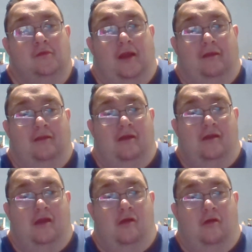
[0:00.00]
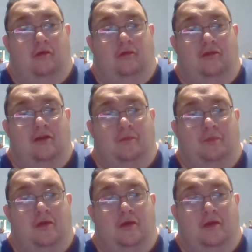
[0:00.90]
I think uh, silly
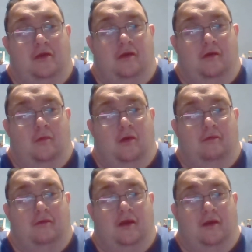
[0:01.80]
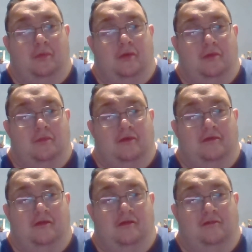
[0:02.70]
poo, whatever kind of poo mix
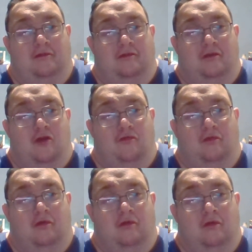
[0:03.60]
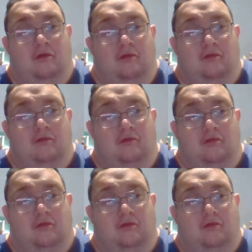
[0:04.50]
he uses over
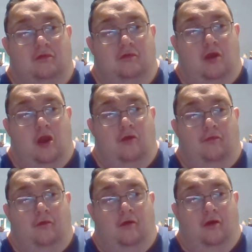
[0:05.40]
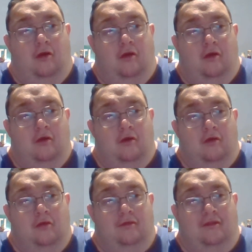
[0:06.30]
over uh,
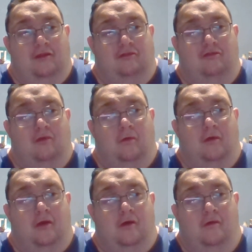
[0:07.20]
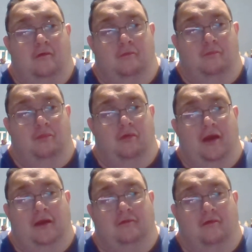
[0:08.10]
that sorry old
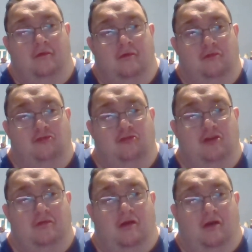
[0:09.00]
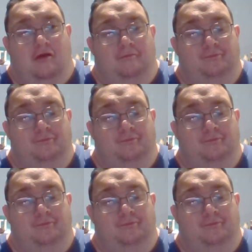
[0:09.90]
plaster sheetrock.